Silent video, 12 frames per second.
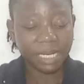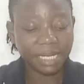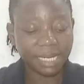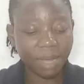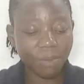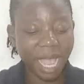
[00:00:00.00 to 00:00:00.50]

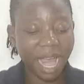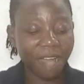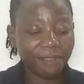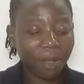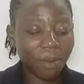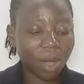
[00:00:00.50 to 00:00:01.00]
Then we
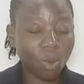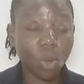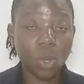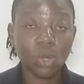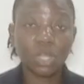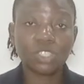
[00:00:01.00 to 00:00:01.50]
have our
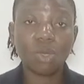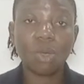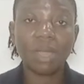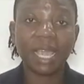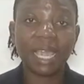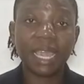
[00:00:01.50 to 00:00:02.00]
coconut
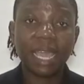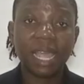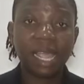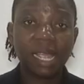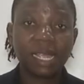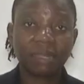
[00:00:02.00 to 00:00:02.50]
oil here.